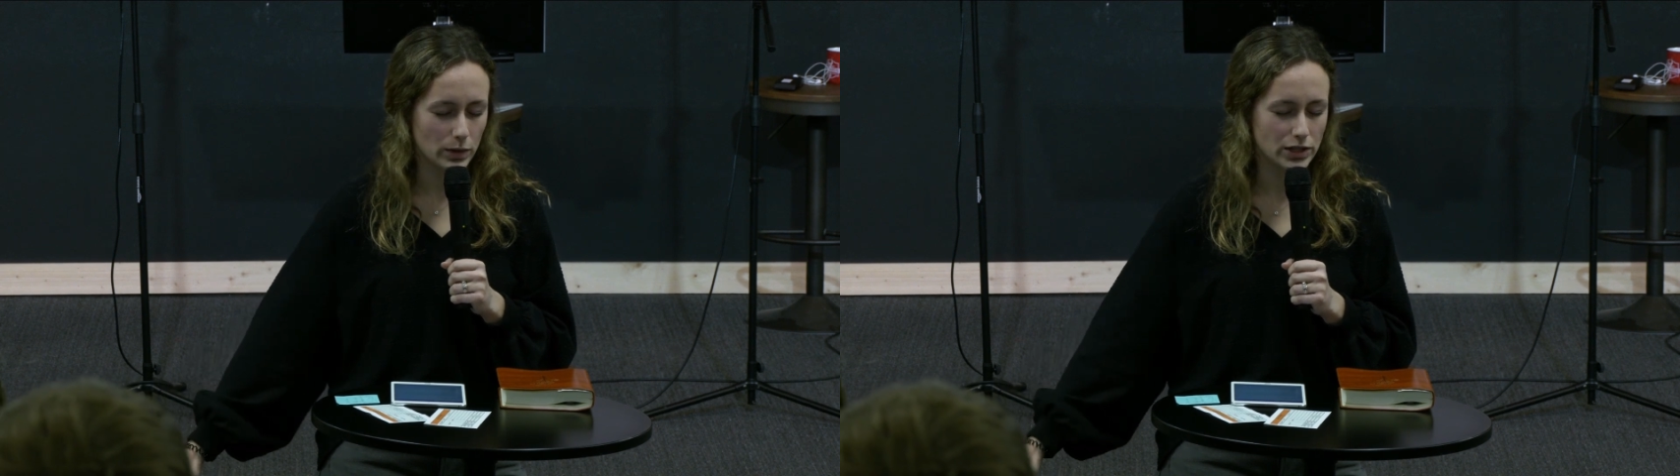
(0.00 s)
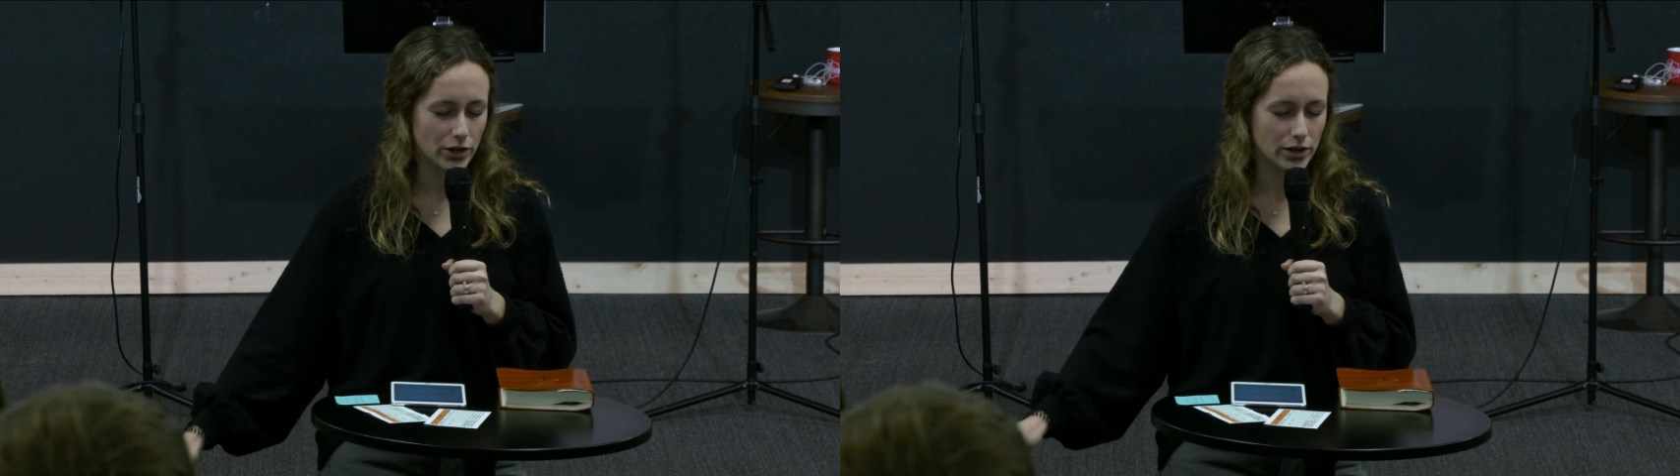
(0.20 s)

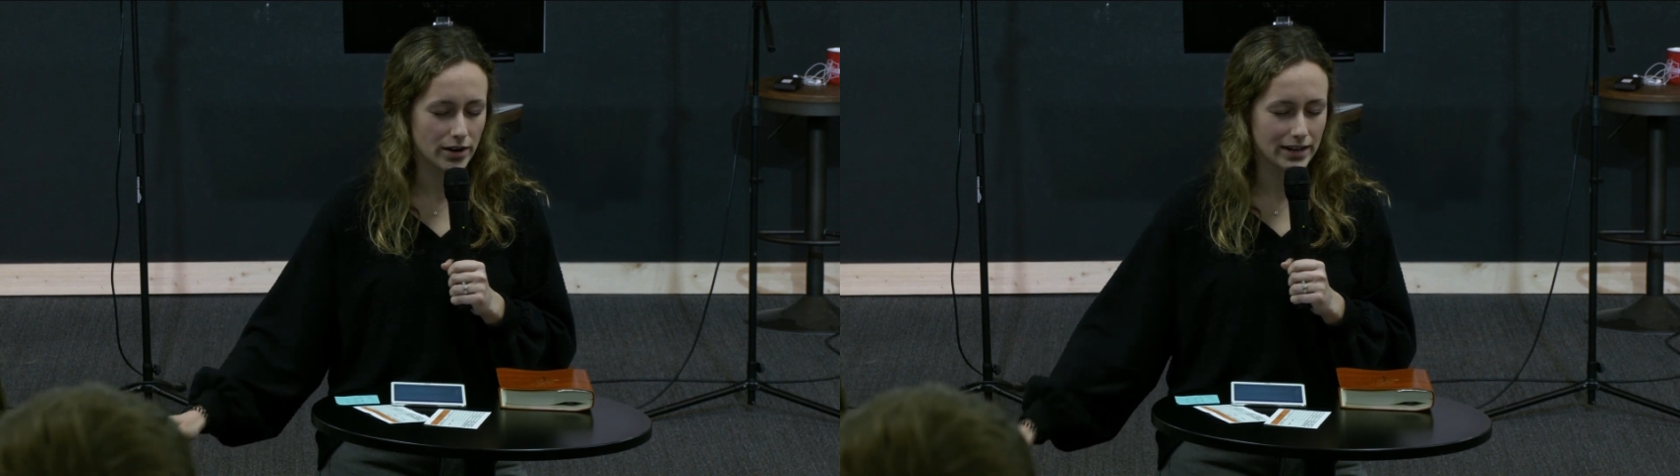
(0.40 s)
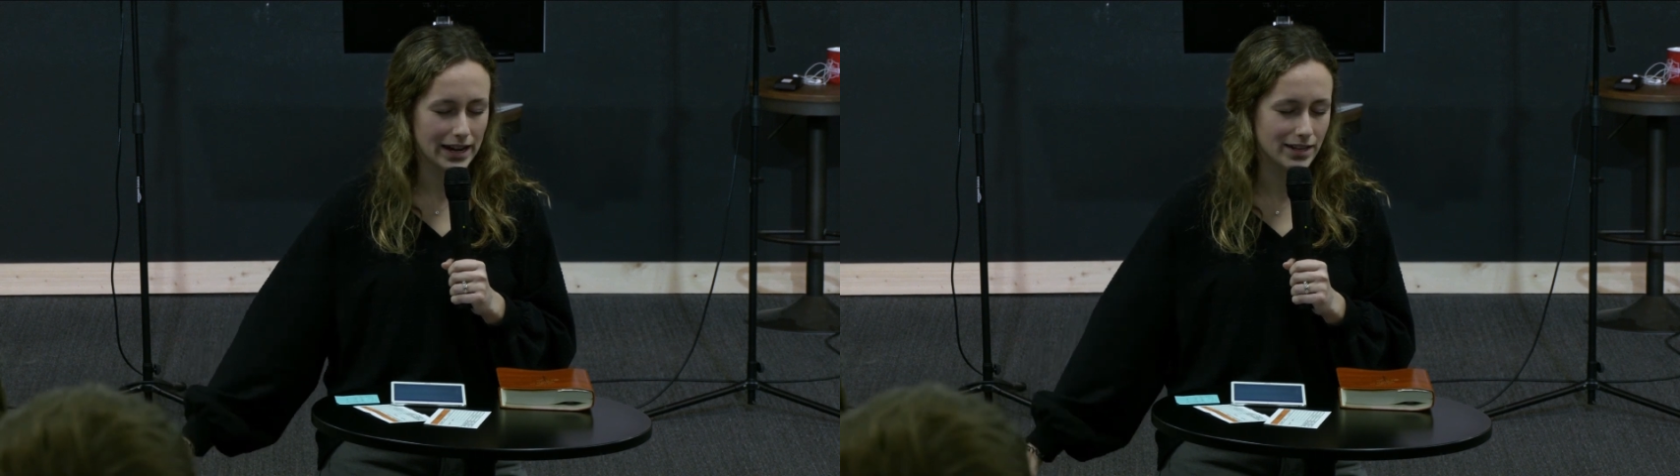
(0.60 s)
we turn
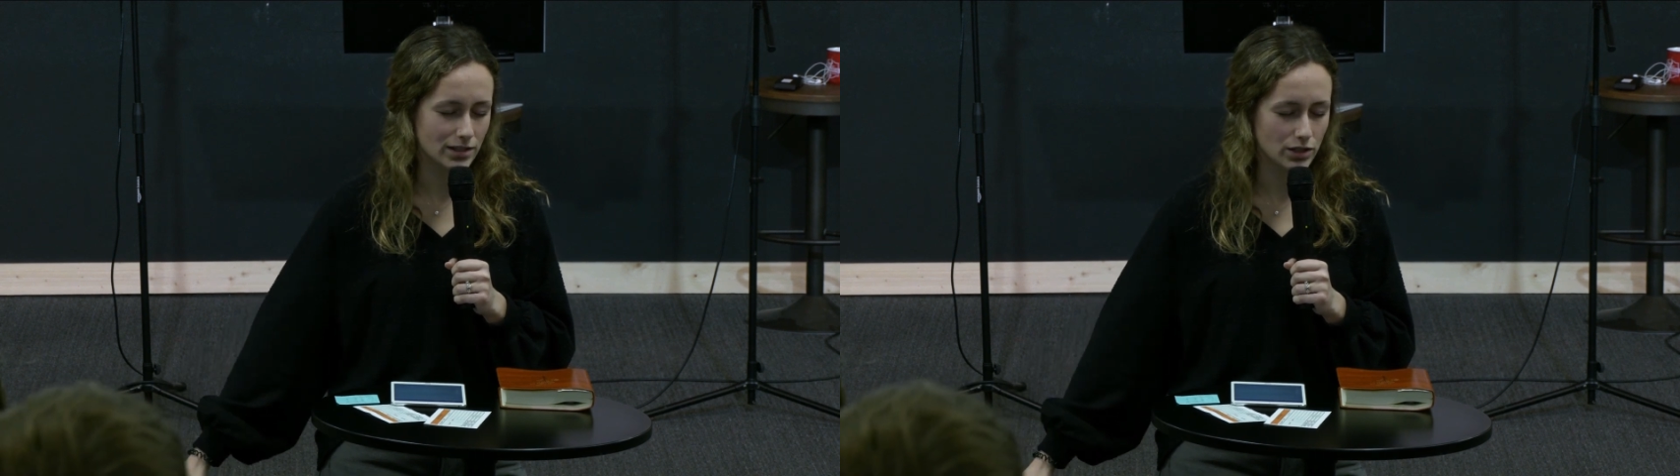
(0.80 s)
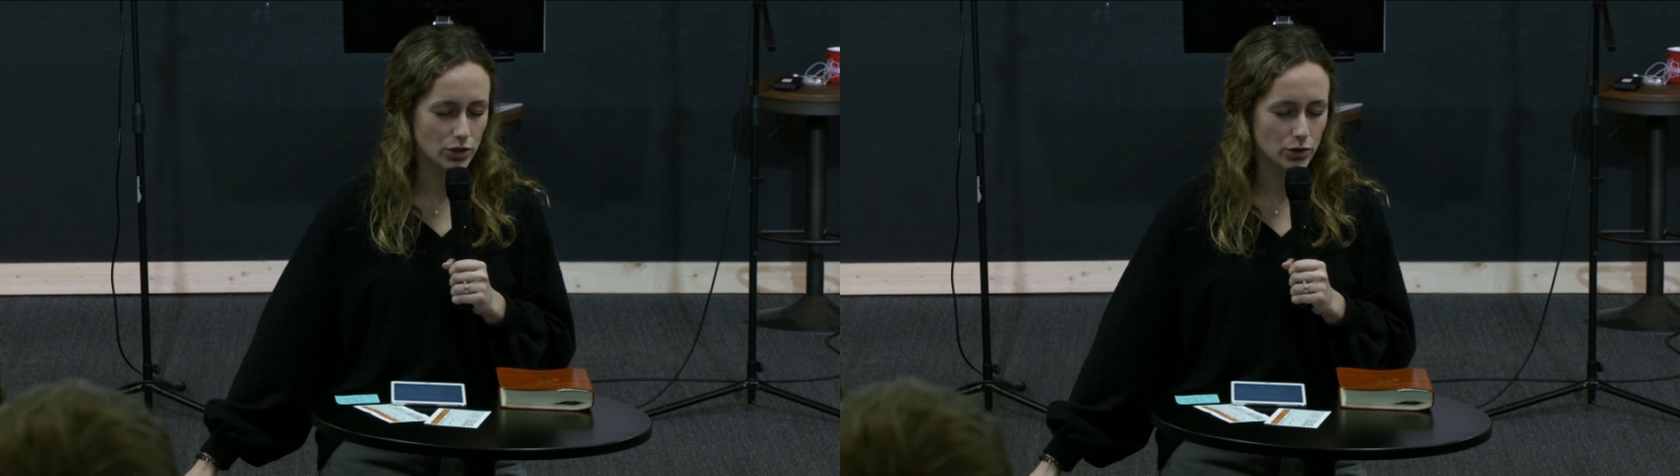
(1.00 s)
our
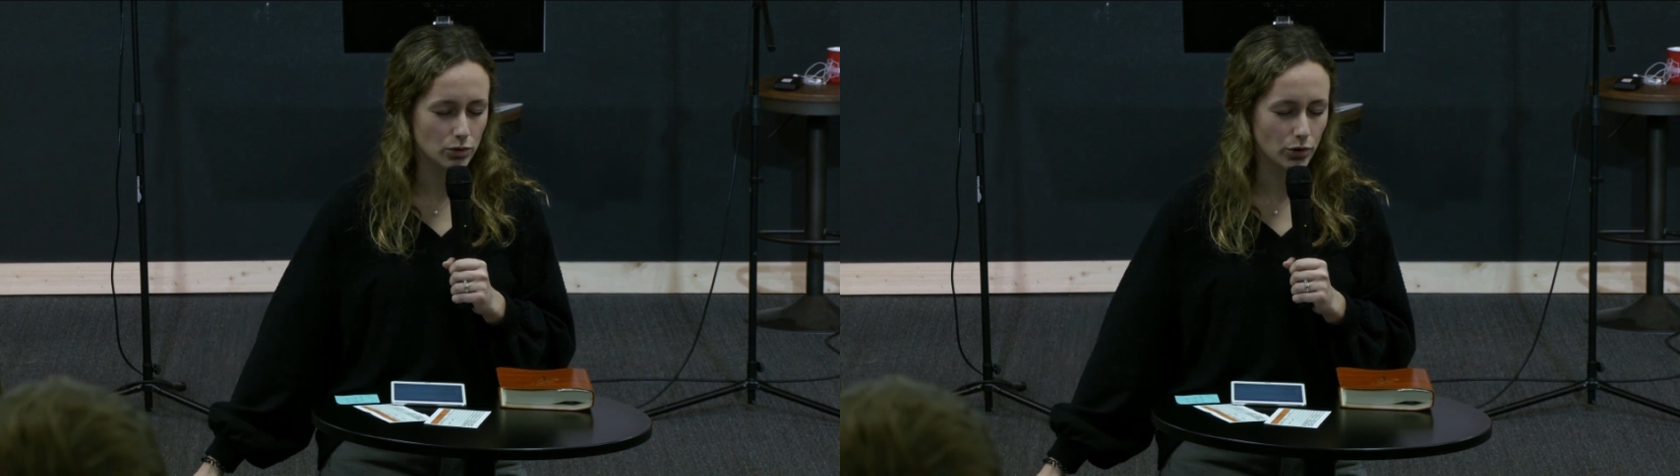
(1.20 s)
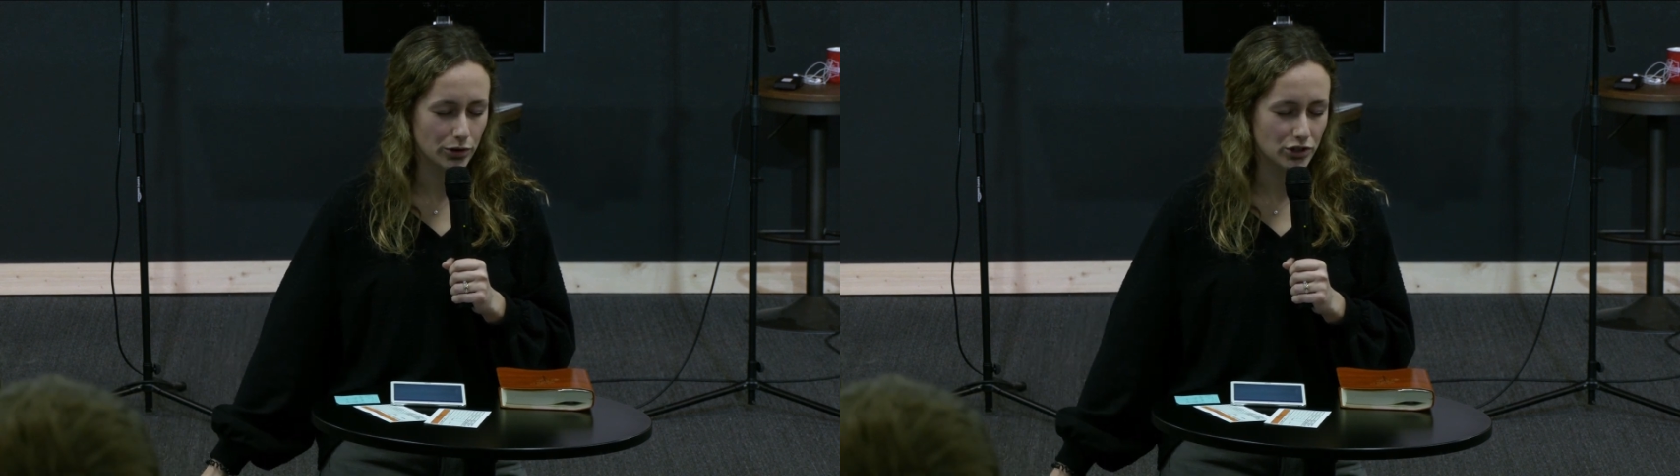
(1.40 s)
gaze to
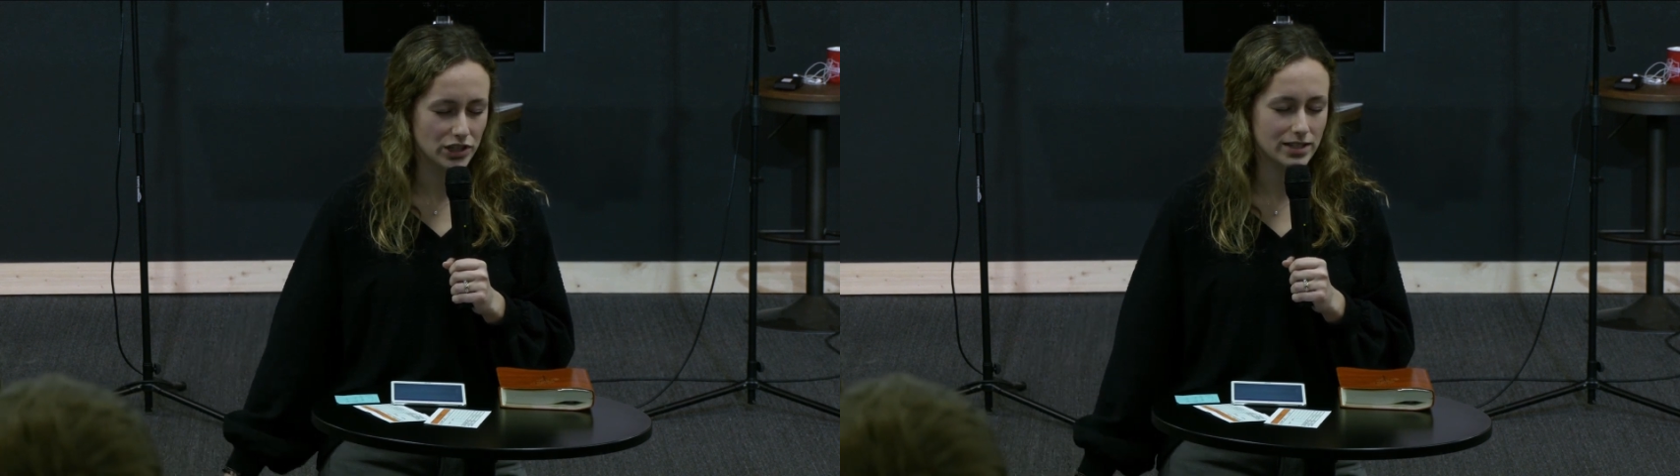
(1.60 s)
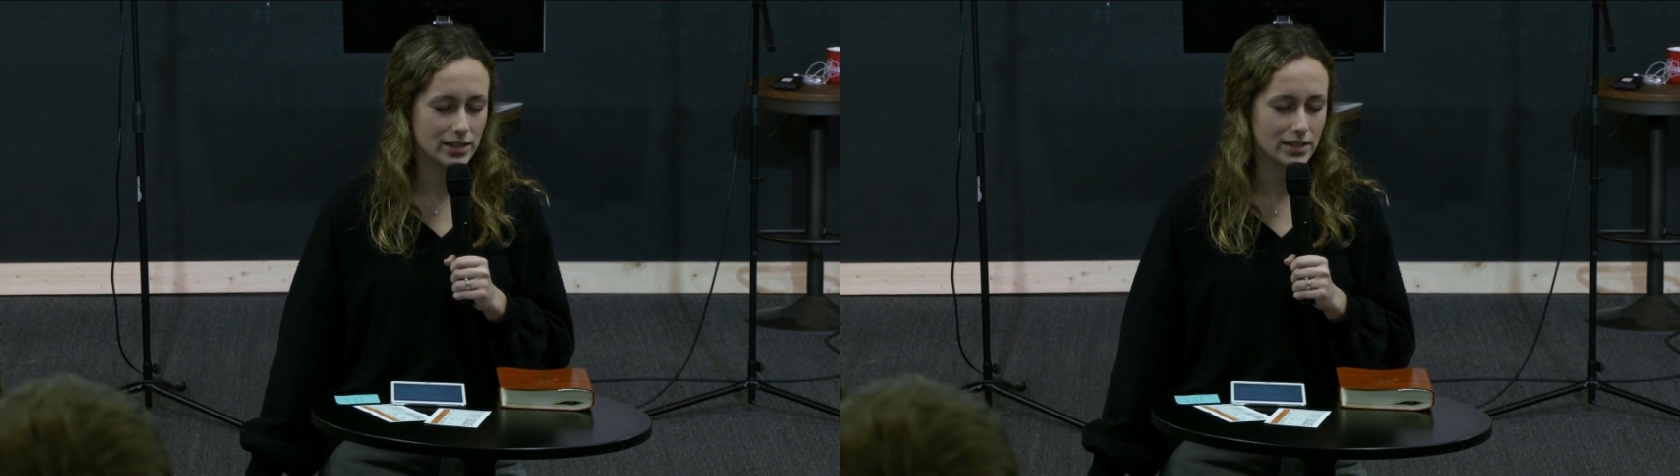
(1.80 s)
you, Lord
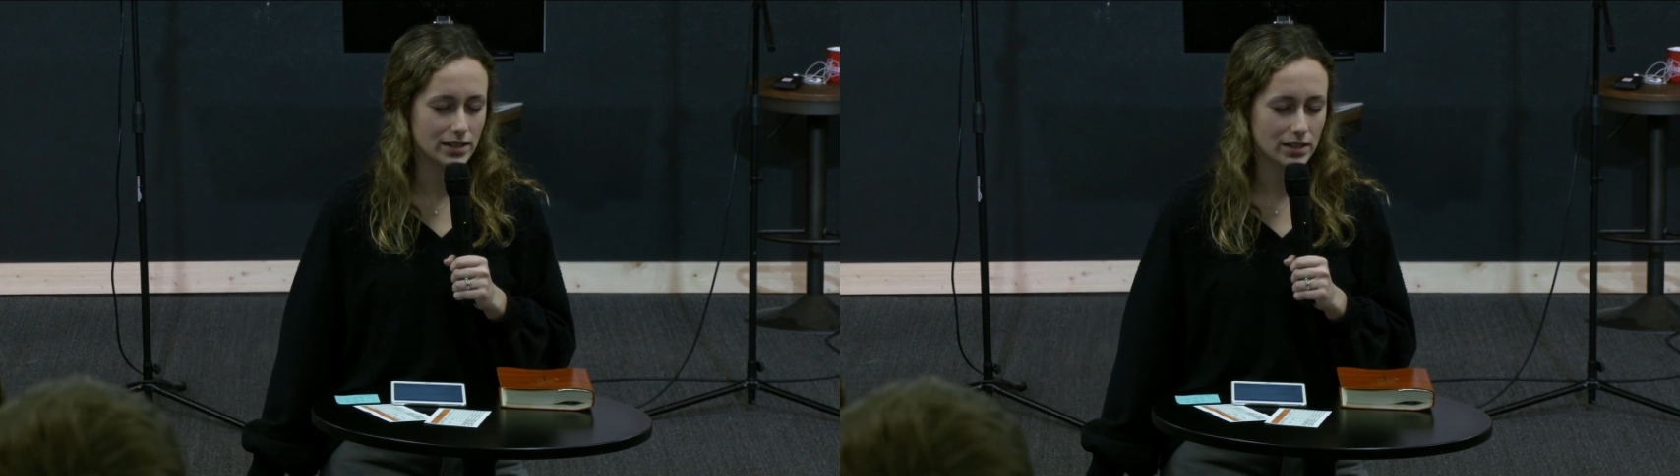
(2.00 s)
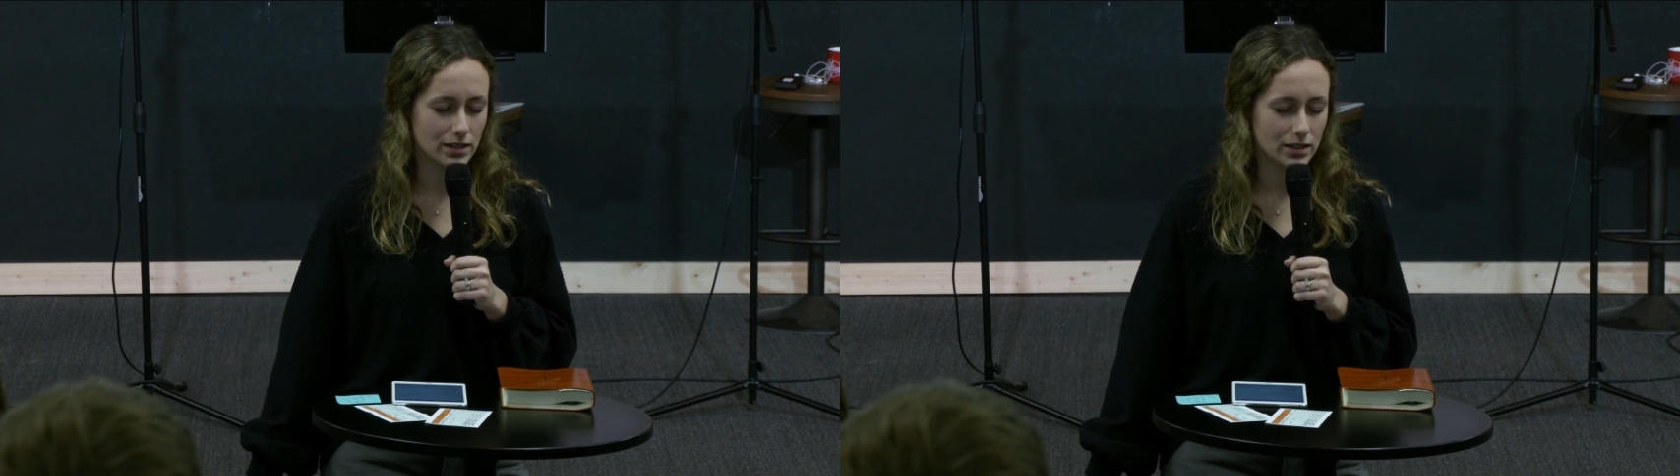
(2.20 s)

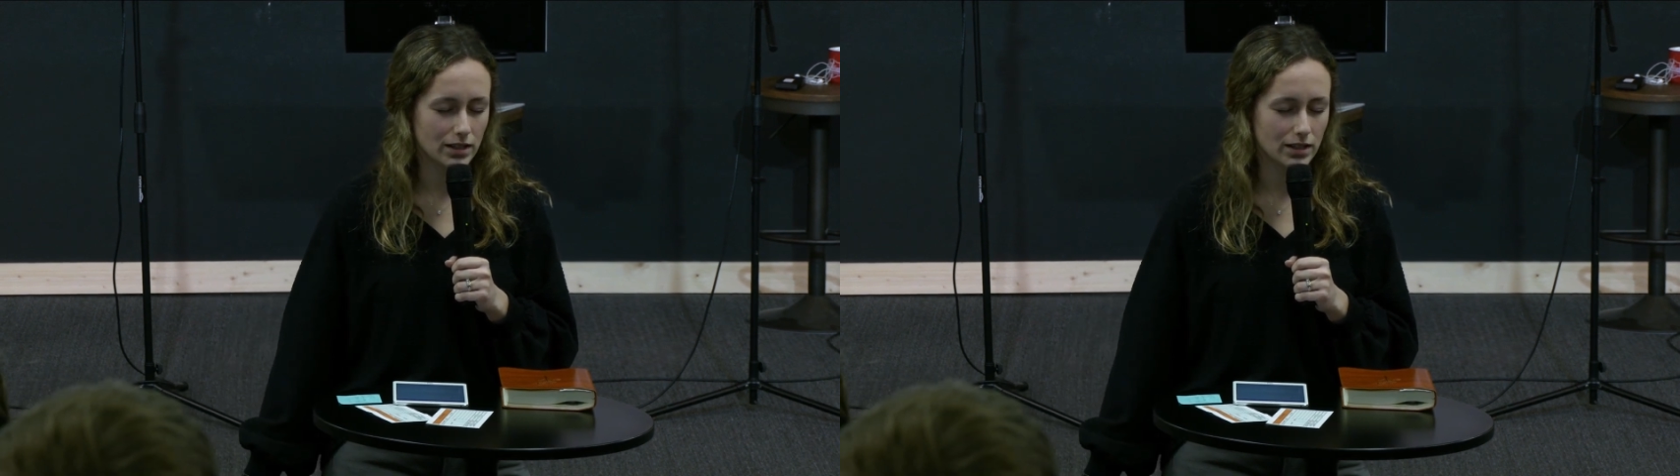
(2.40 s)
Jesus.